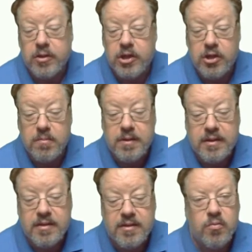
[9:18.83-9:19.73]

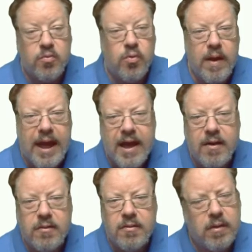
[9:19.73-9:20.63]
Humans,
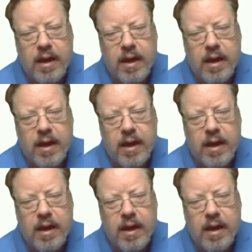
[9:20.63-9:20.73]
crowds.